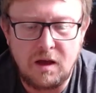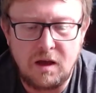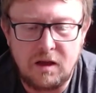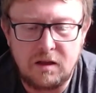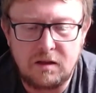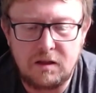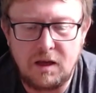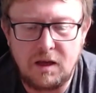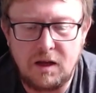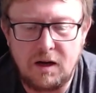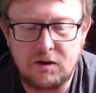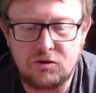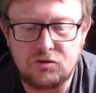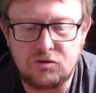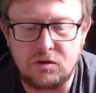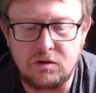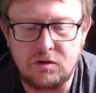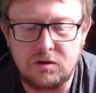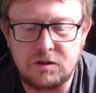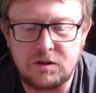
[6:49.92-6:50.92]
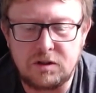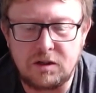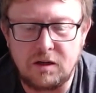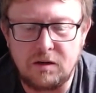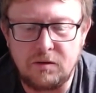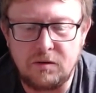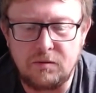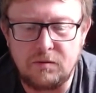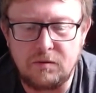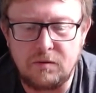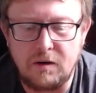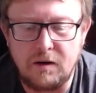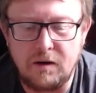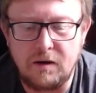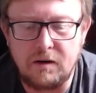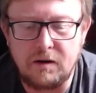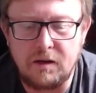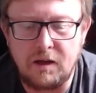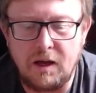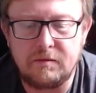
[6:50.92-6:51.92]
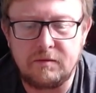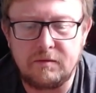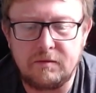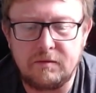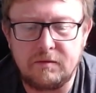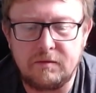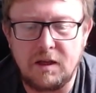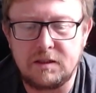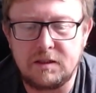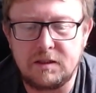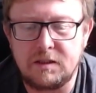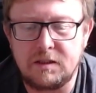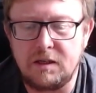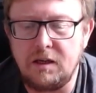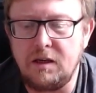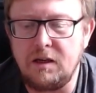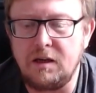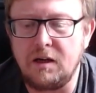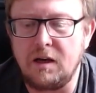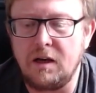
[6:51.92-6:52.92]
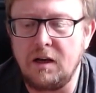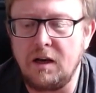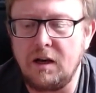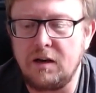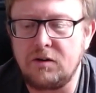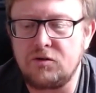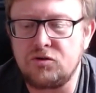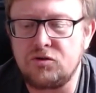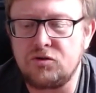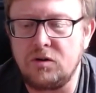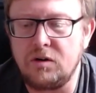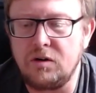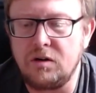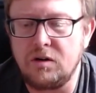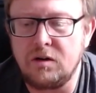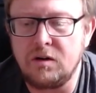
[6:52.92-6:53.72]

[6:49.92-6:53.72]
the Electron. So yeah, there's the Electron